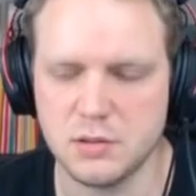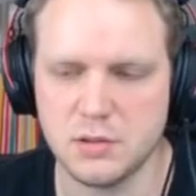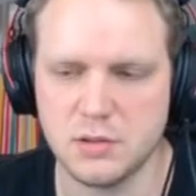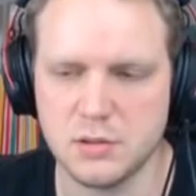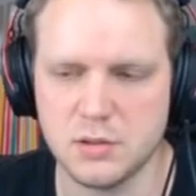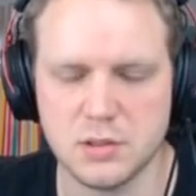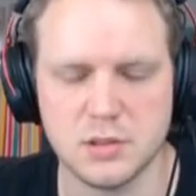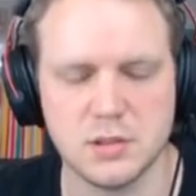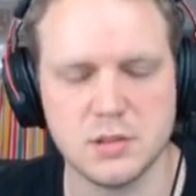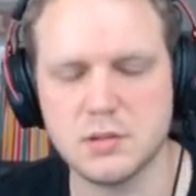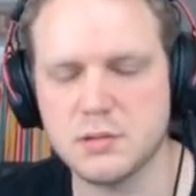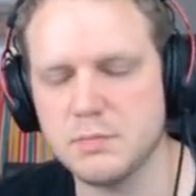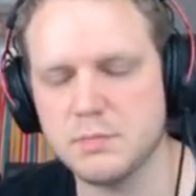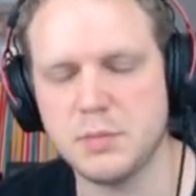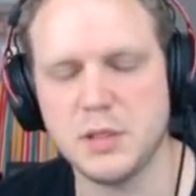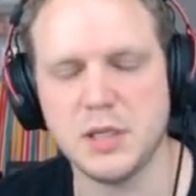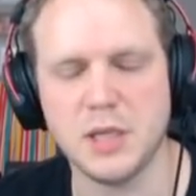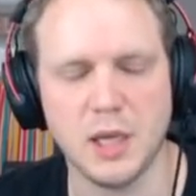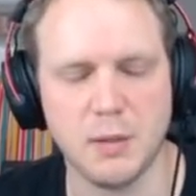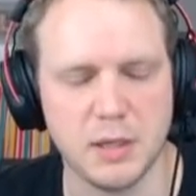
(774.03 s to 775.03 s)
as soon as
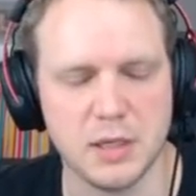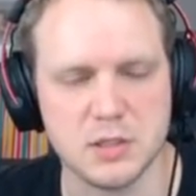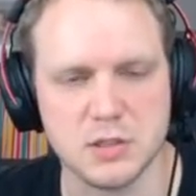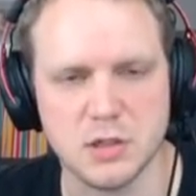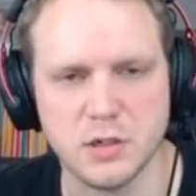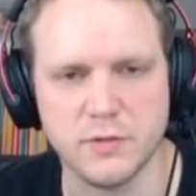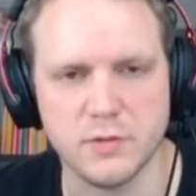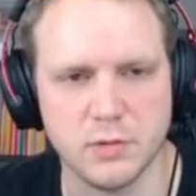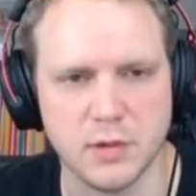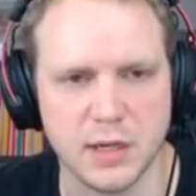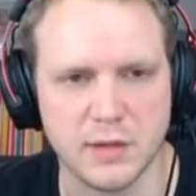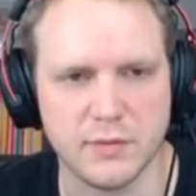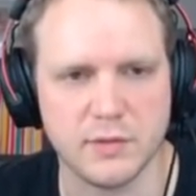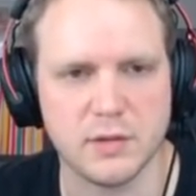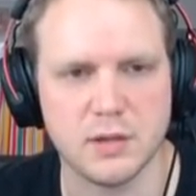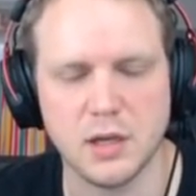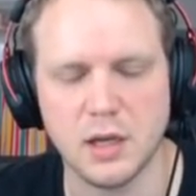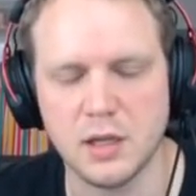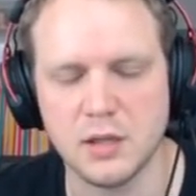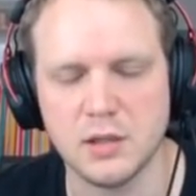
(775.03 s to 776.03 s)
BKB is off or
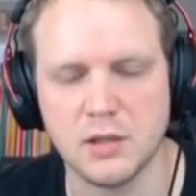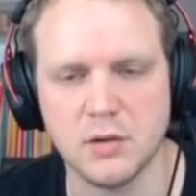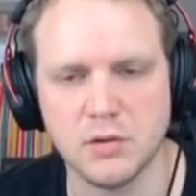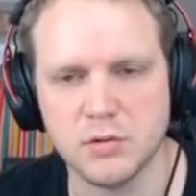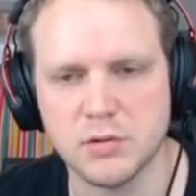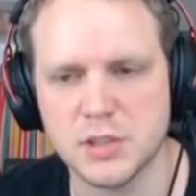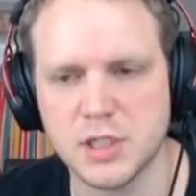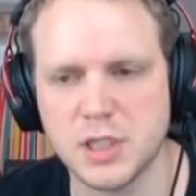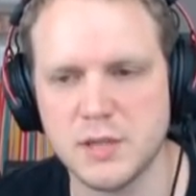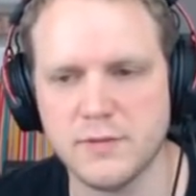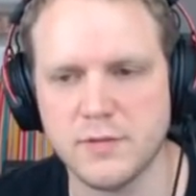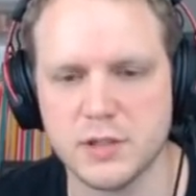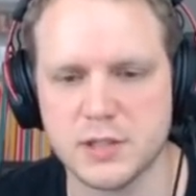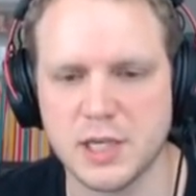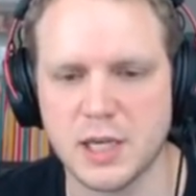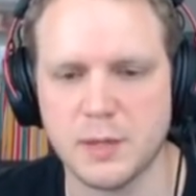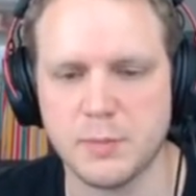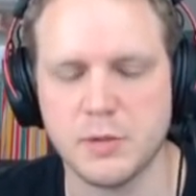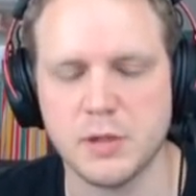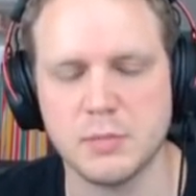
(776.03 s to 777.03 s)
whatever, and or a team
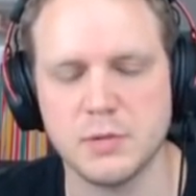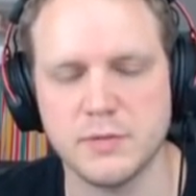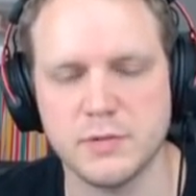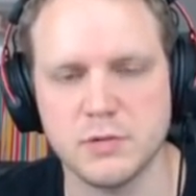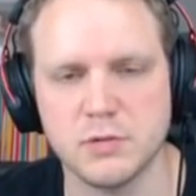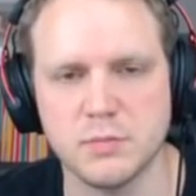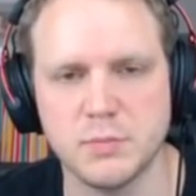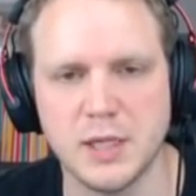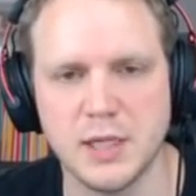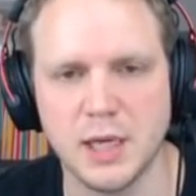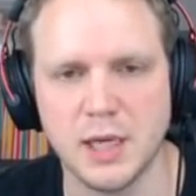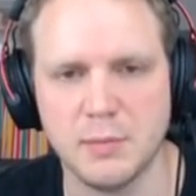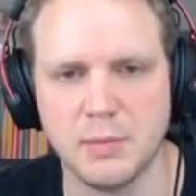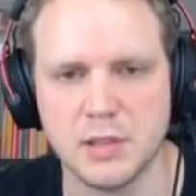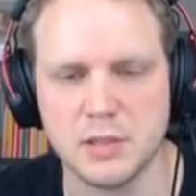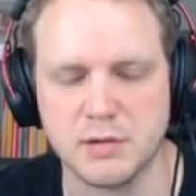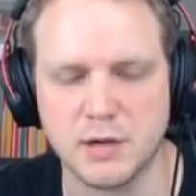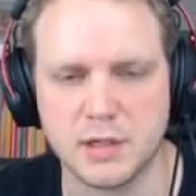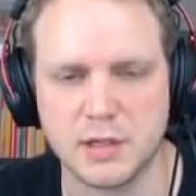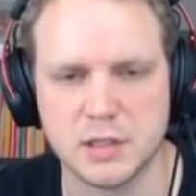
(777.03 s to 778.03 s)
fight's happening before
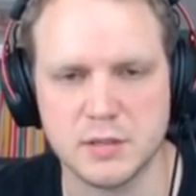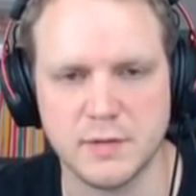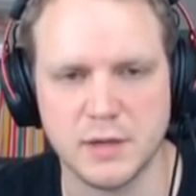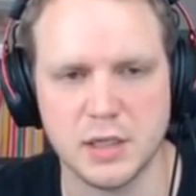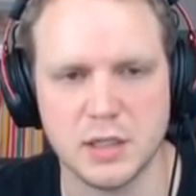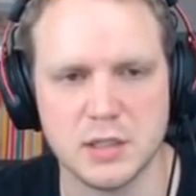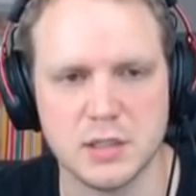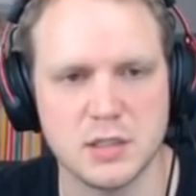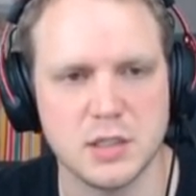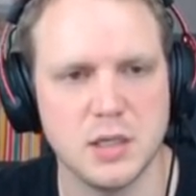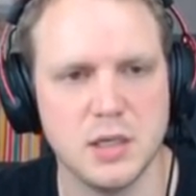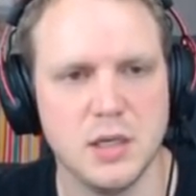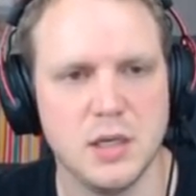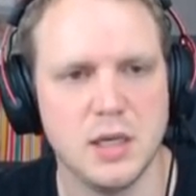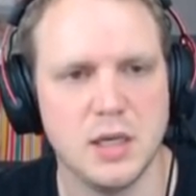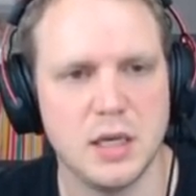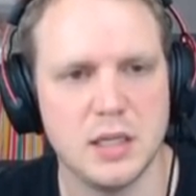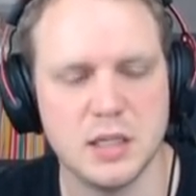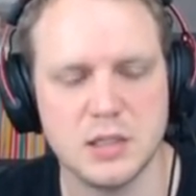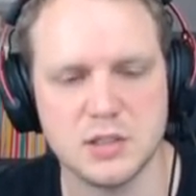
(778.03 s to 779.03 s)
BKBs are activated,
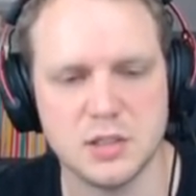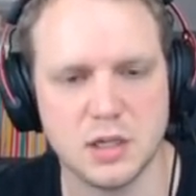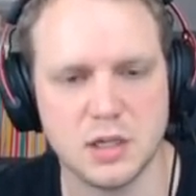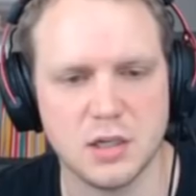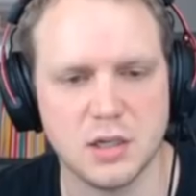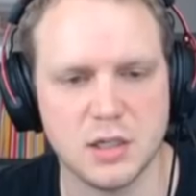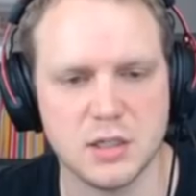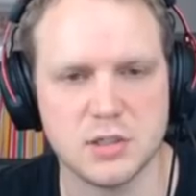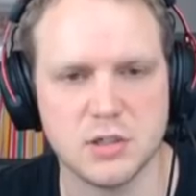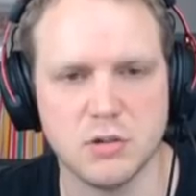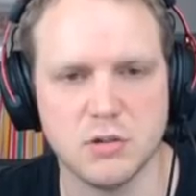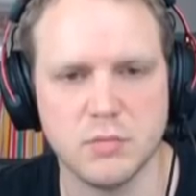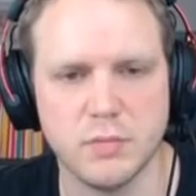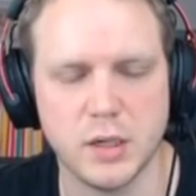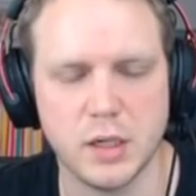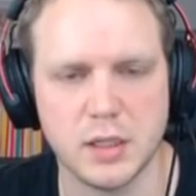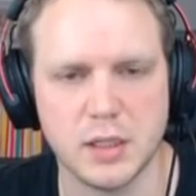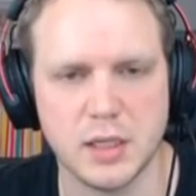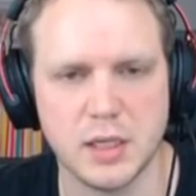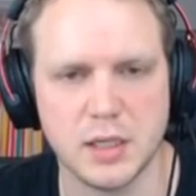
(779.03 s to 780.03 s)
and then suddenly
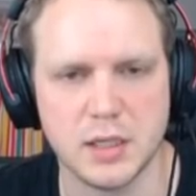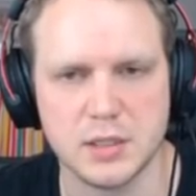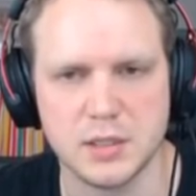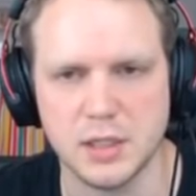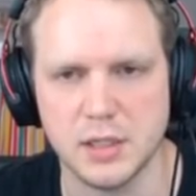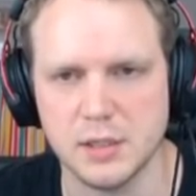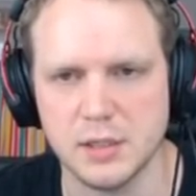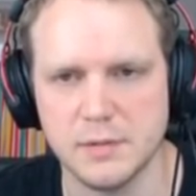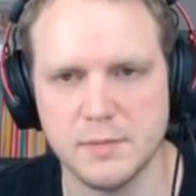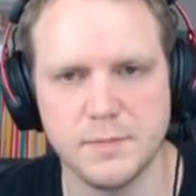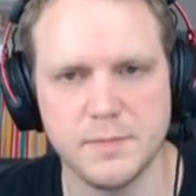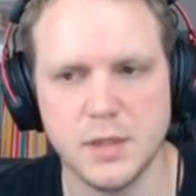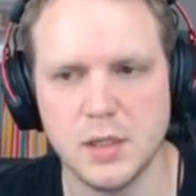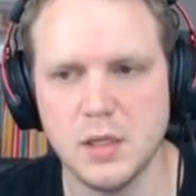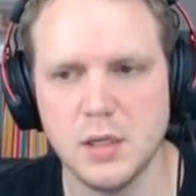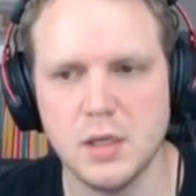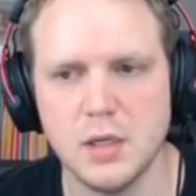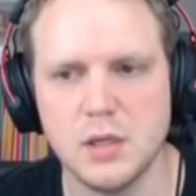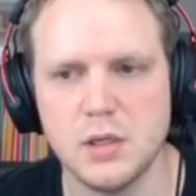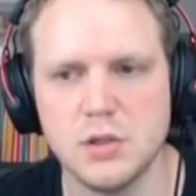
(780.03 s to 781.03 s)
Soulbind kicks in,
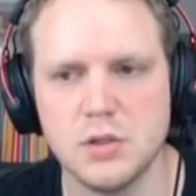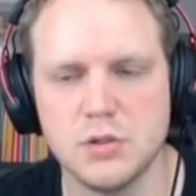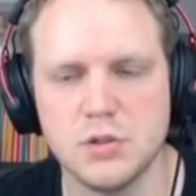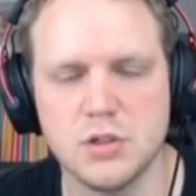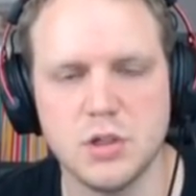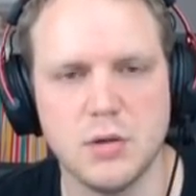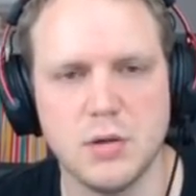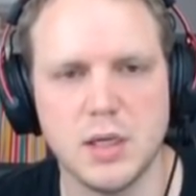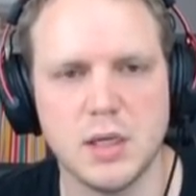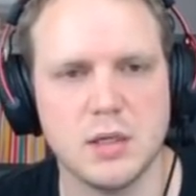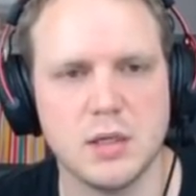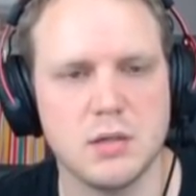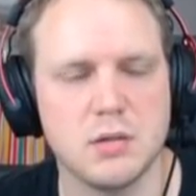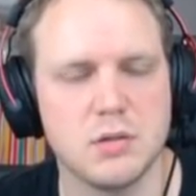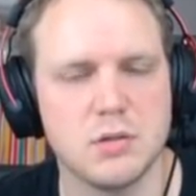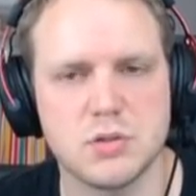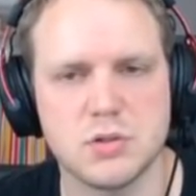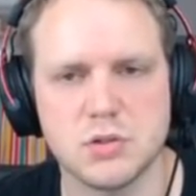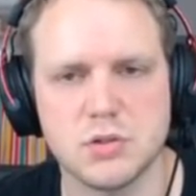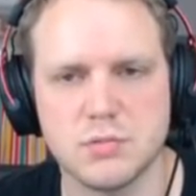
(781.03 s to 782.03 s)
you're doing
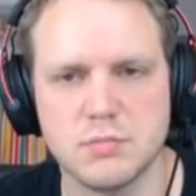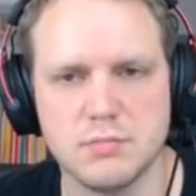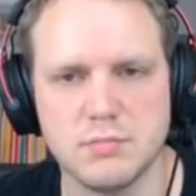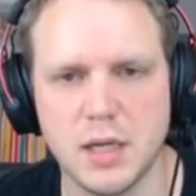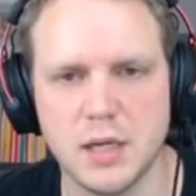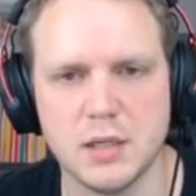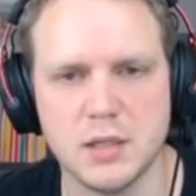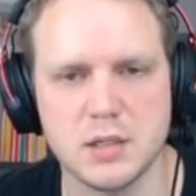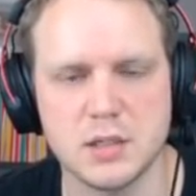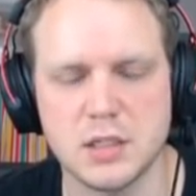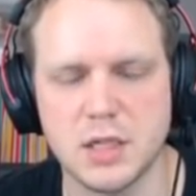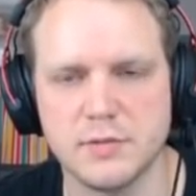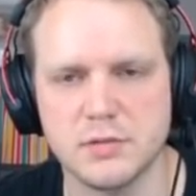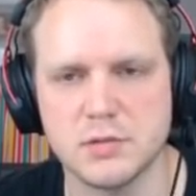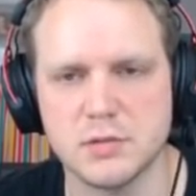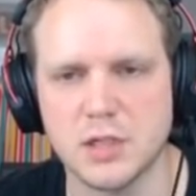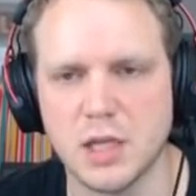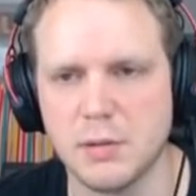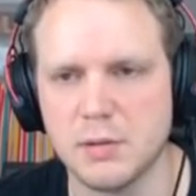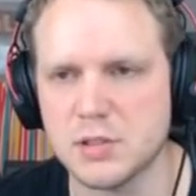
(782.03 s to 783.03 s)
tremendous
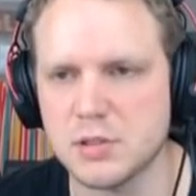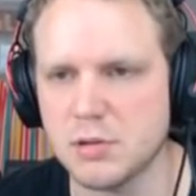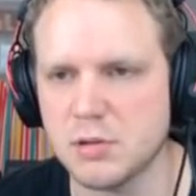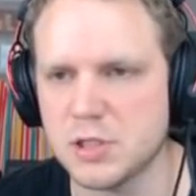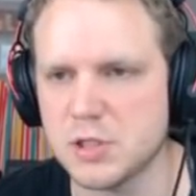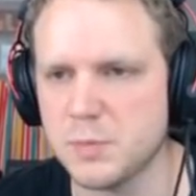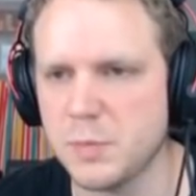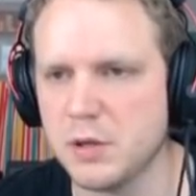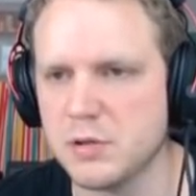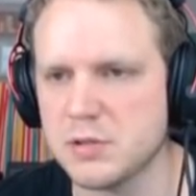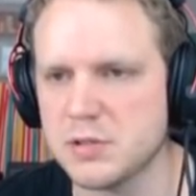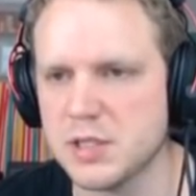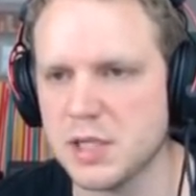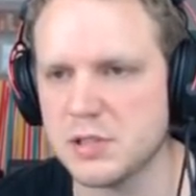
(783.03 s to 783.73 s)
levels of damage. So I suppose